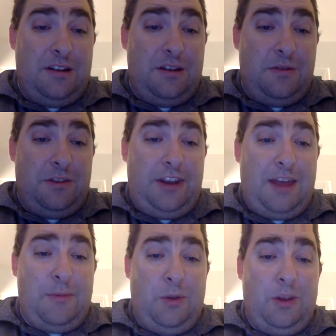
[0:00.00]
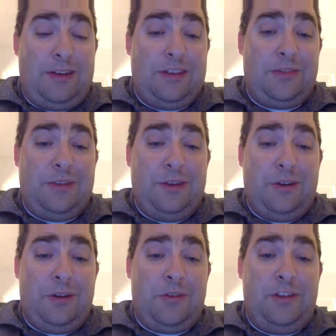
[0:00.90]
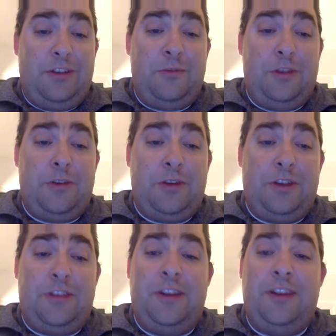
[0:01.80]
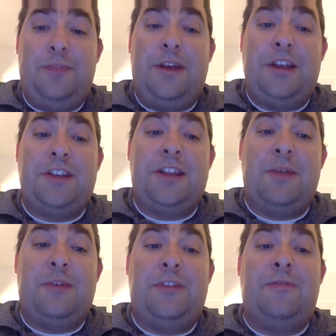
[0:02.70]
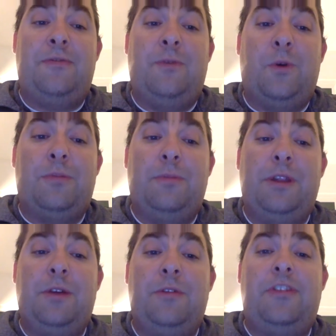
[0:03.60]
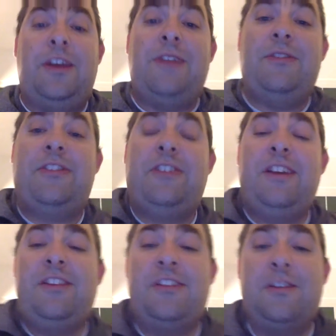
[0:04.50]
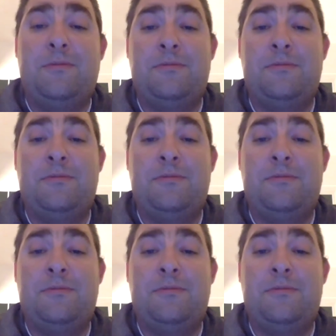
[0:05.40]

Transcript: with Knebel allowing 3 earned runs in 1/3 innings pitched, and that was his 4th blown save of the season.